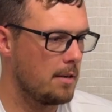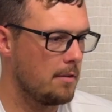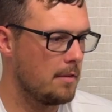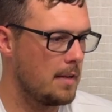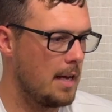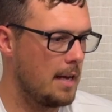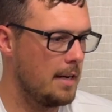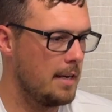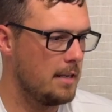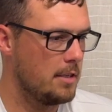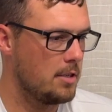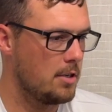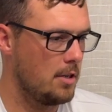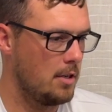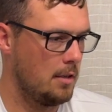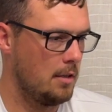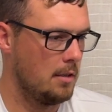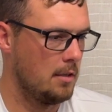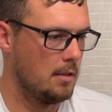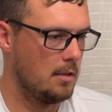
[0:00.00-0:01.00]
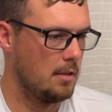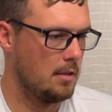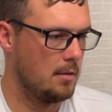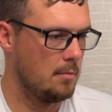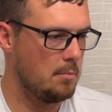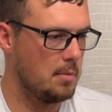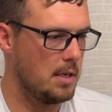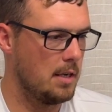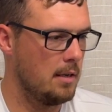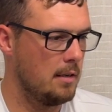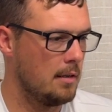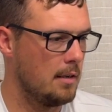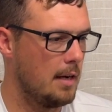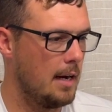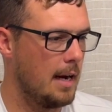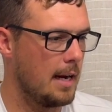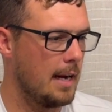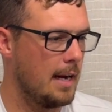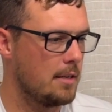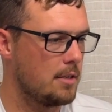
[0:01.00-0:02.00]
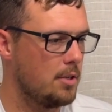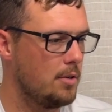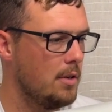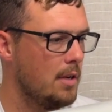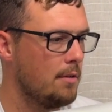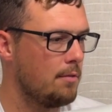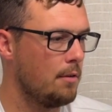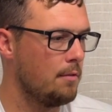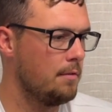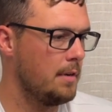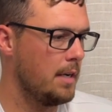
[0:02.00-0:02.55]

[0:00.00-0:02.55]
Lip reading: of that nature, but I got two different